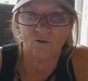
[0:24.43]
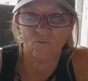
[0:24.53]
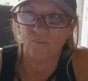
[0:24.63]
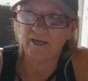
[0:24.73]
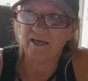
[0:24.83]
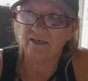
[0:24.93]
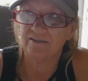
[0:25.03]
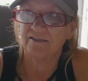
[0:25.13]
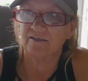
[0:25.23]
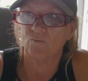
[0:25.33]

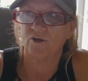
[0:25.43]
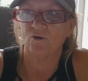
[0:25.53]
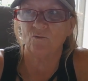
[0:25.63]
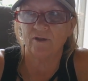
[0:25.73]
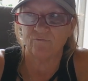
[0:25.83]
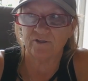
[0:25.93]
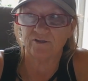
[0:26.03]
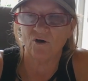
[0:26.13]
obedience and when you live with